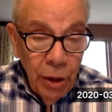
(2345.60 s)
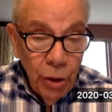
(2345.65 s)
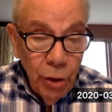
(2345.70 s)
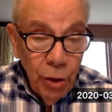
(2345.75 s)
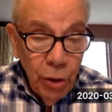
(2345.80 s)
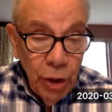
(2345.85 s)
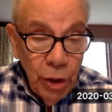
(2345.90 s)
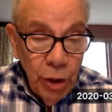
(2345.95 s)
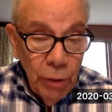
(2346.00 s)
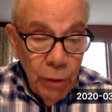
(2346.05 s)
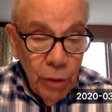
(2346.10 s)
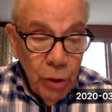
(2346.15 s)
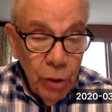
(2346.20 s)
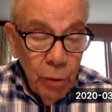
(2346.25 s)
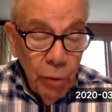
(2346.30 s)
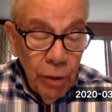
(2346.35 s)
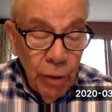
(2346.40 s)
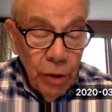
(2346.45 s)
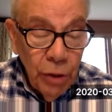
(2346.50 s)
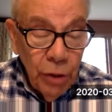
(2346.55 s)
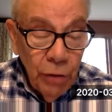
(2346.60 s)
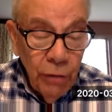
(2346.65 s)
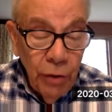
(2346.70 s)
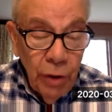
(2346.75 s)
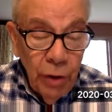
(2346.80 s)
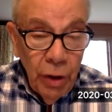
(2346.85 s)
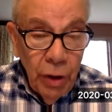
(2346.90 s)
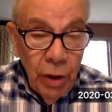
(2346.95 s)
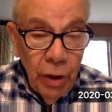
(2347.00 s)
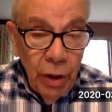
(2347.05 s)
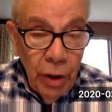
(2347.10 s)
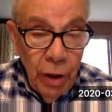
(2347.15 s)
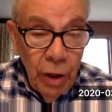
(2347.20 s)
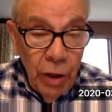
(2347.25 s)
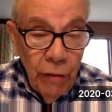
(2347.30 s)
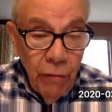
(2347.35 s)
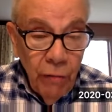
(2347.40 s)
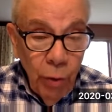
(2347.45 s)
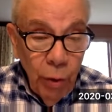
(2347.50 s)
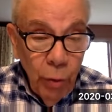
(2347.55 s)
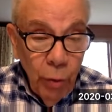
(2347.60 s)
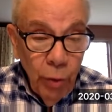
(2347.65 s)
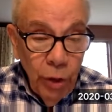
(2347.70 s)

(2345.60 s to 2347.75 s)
Judaism. So much of what